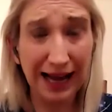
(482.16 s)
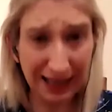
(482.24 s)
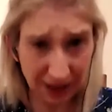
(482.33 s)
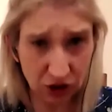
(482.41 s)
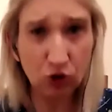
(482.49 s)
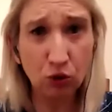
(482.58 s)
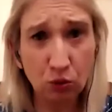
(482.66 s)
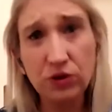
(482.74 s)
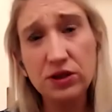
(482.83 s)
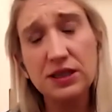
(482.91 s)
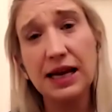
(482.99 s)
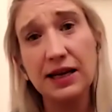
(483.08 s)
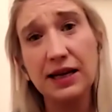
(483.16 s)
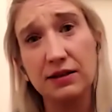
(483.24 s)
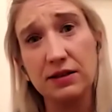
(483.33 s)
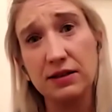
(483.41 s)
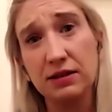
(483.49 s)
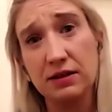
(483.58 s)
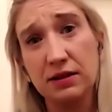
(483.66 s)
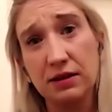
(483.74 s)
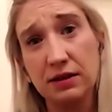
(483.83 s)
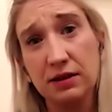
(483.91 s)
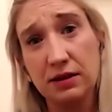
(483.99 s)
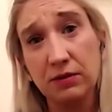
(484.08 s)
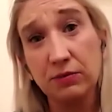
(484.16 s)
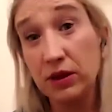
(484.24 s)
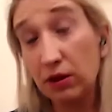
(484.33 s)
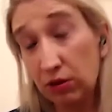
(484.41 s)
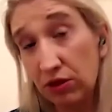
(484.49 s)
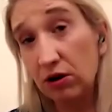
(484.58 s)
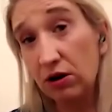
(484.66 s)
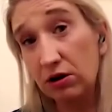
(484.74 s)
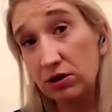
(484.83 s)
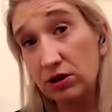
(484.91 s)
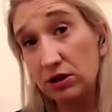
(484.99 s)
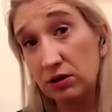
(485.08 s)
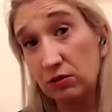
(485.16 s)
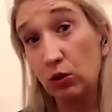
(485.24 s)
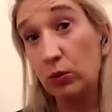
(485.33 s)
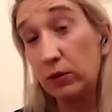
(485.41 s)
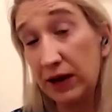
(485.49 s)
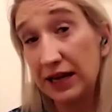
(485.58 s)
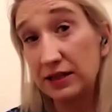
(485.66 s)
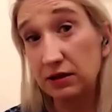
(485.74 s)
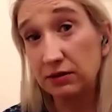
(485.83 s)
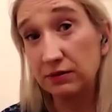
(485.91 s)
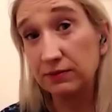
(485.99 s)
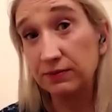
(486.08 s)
and so will the second. But the third will be better,